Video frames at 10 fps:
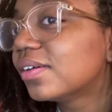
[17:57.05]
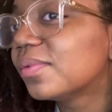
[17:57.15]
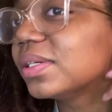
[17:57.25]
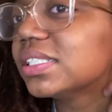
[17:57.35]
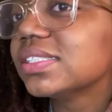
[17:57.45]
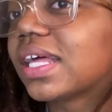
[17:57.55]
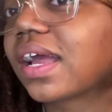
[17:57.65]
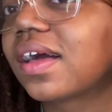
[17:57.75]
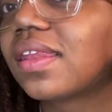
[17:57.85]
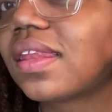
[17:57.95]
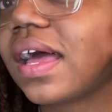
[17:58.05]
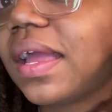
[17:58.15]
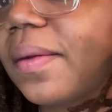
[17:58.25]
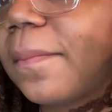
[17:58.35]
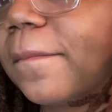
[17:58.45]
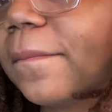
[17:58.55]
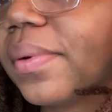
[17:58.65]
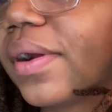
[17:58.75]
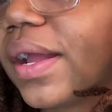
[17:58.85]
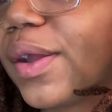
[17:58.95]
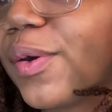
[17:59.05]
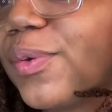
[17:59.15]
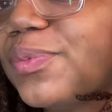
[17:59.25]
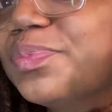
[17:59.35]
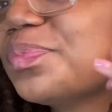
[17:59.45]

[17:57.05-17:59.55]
which is like a light brown,